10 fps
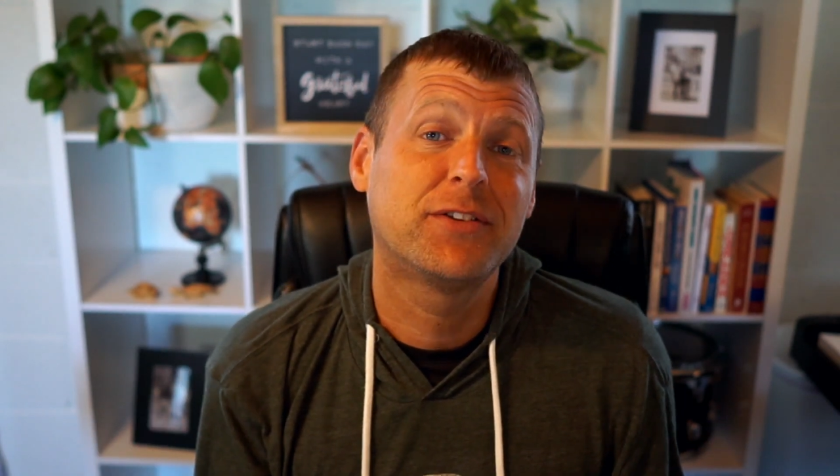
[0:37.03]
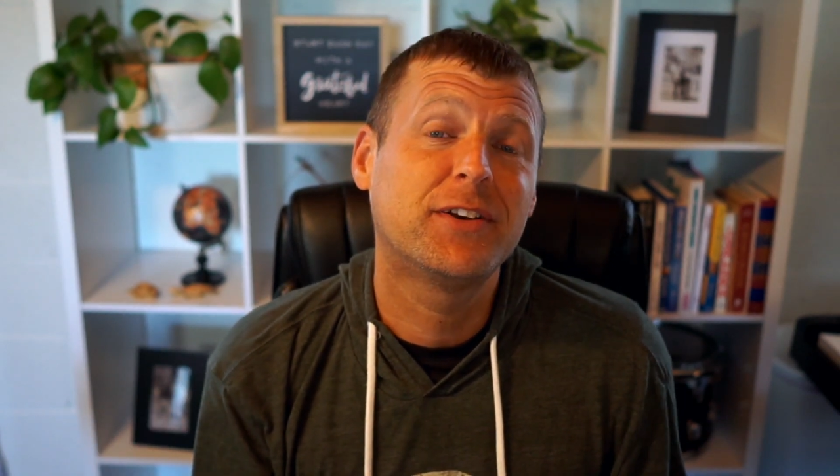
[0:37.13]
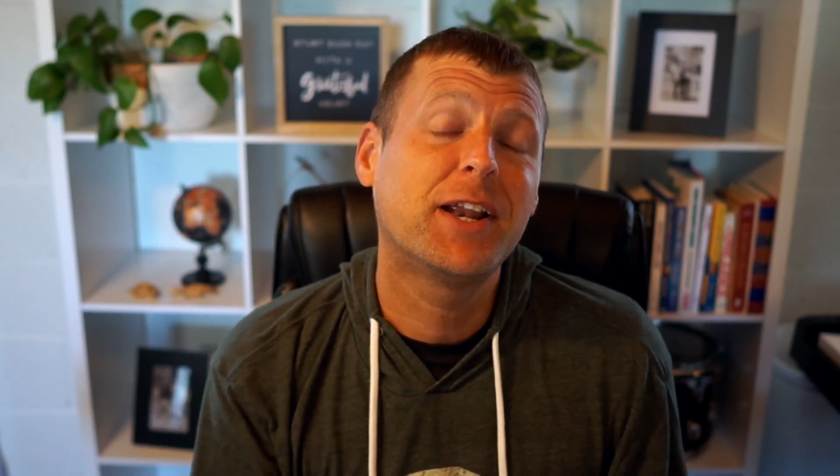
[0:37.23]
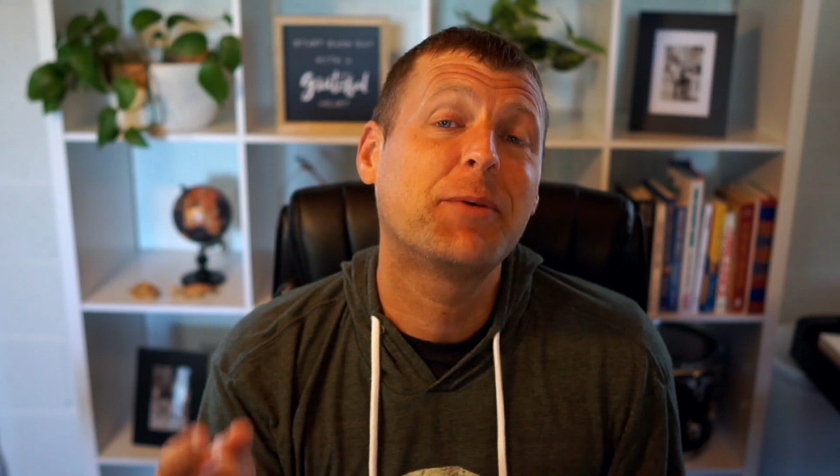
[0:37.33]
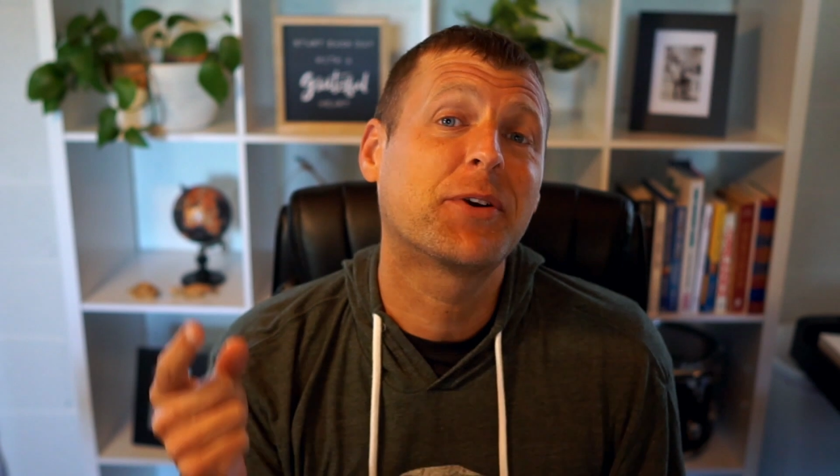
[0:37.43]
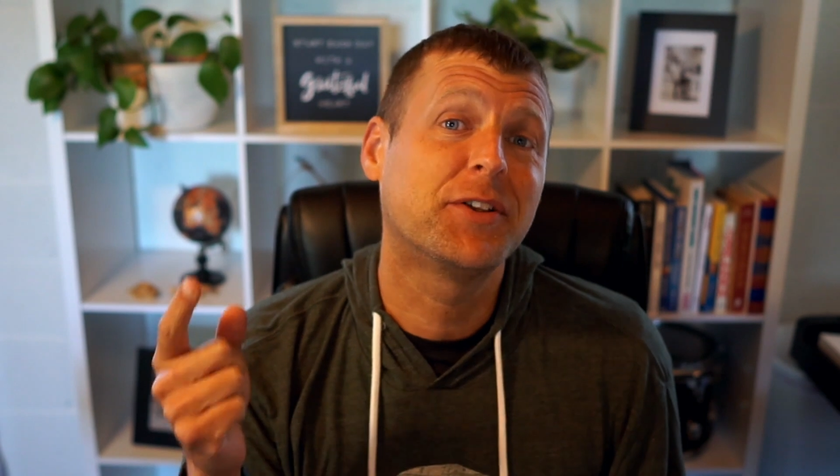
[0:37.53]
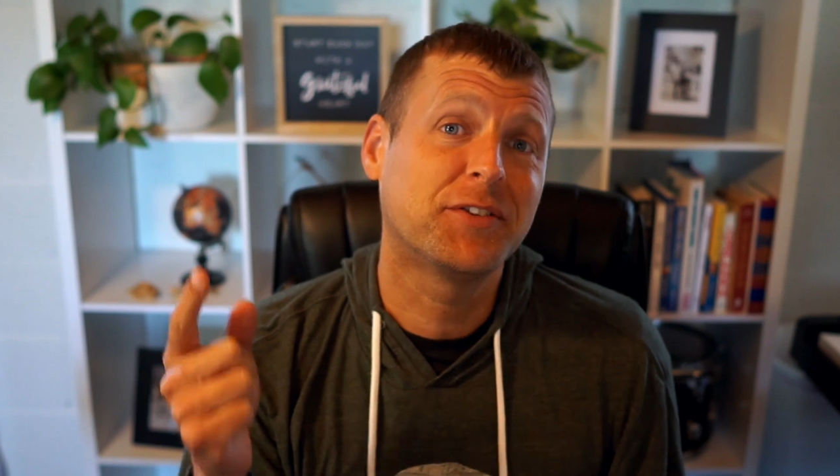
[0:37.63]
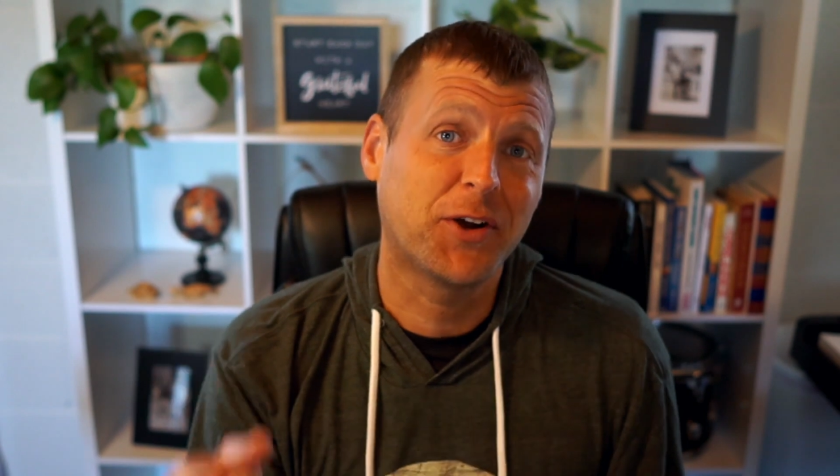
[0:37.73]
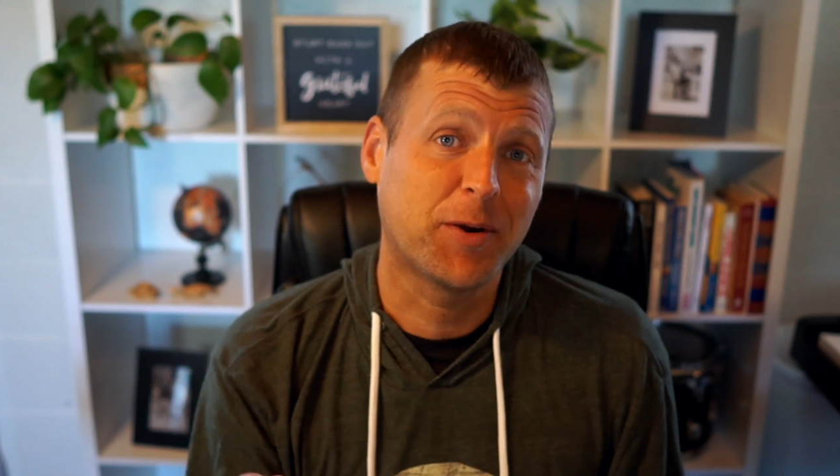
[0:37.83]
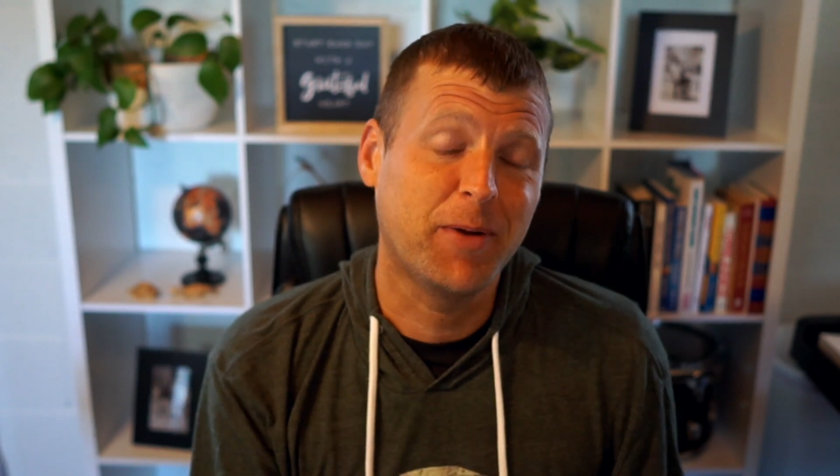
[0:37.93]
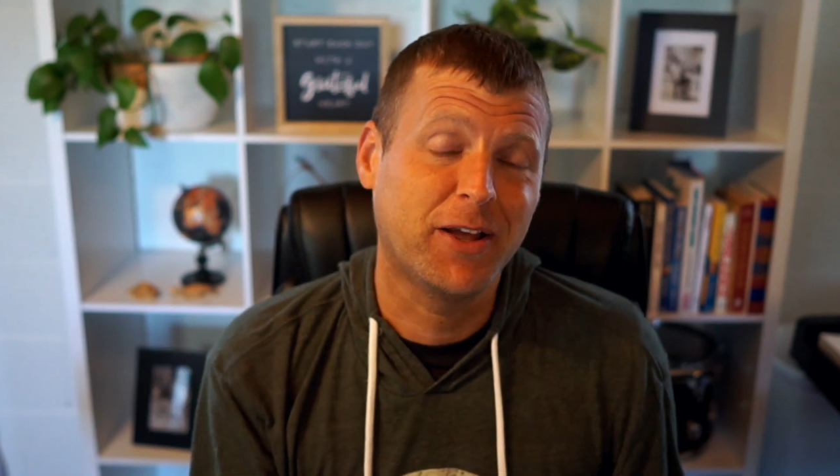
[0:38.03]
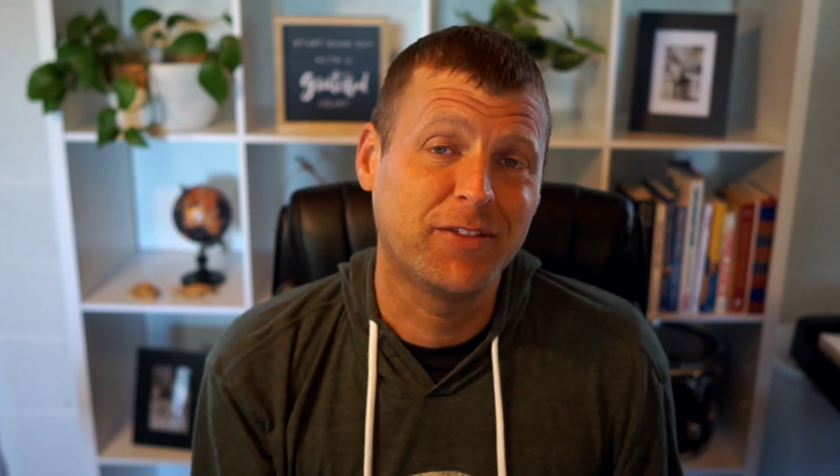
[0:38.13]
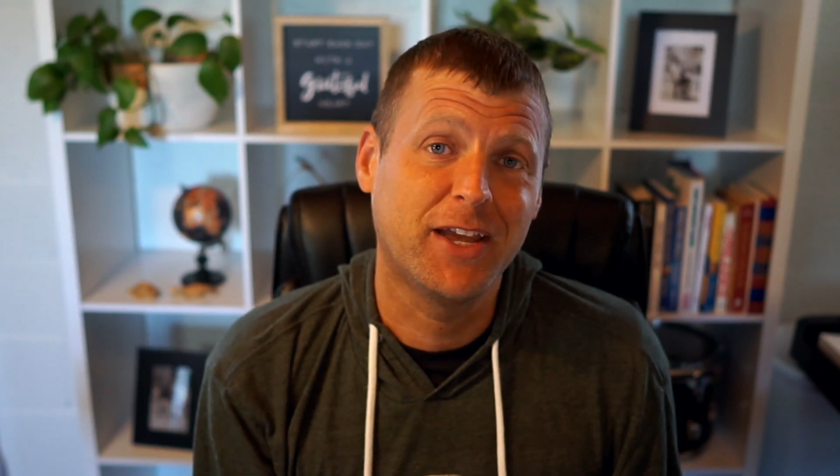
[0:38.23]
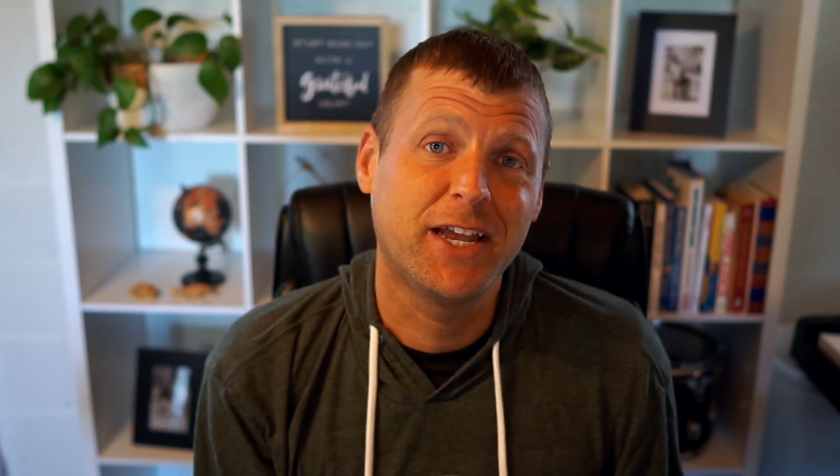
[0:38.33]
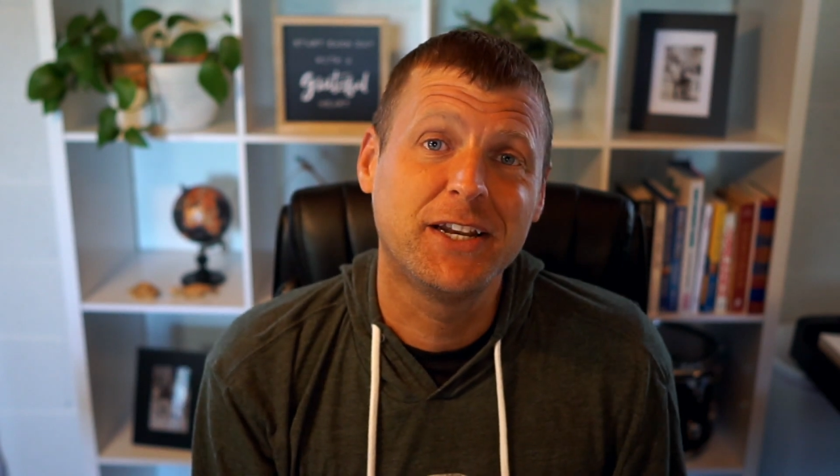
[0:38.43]
So today we're going to talk about
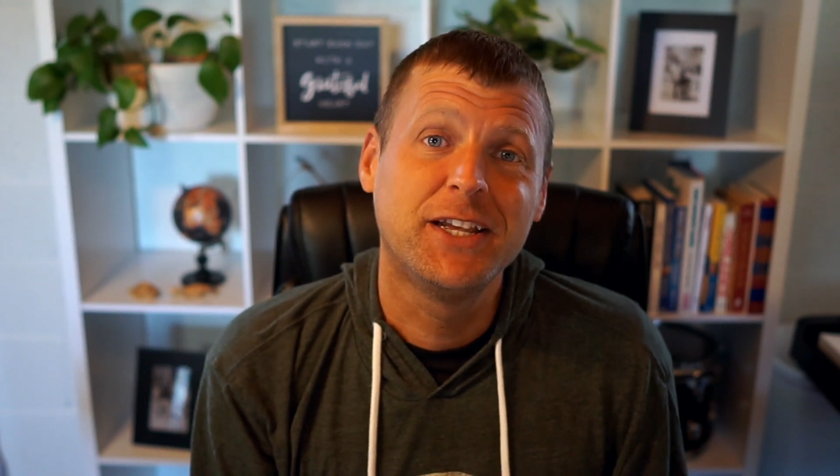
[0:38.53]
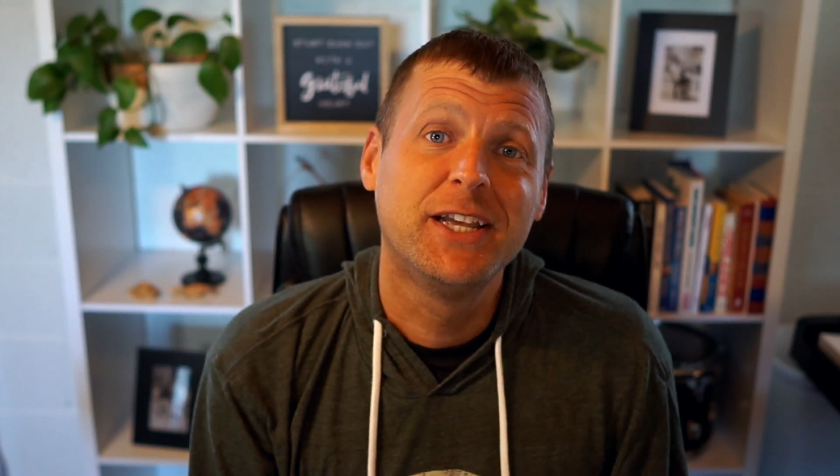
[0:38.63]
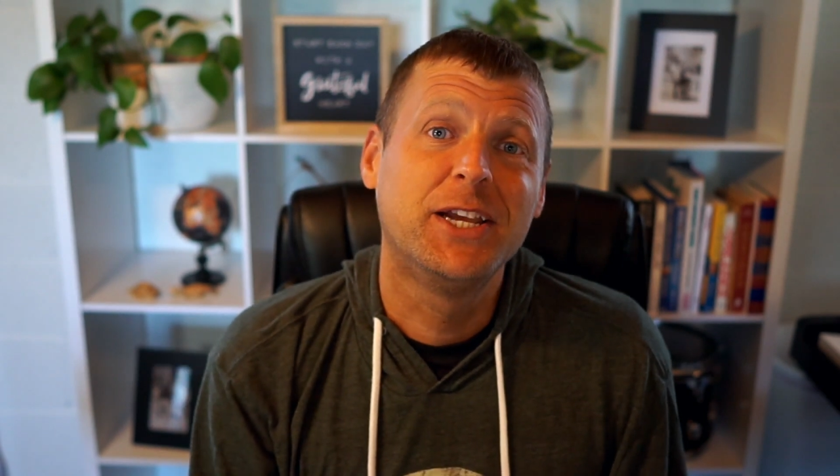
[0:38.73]
that.